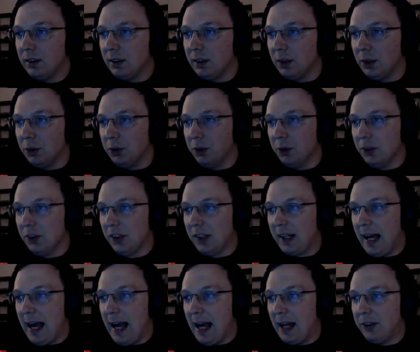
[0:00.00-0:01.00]
Which is a
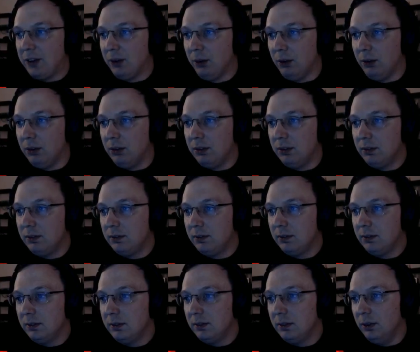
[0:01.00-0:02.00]
castle.
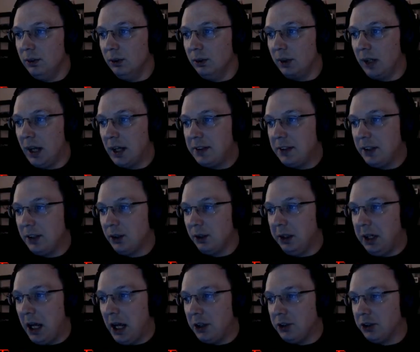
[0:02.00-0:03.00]
The Captain
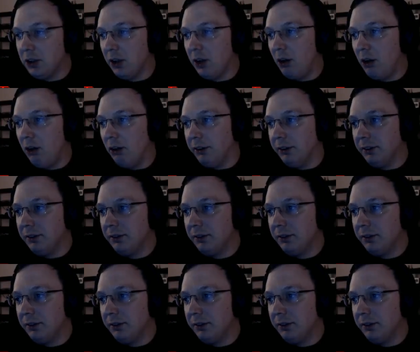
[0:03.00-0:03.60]
Creation Corp.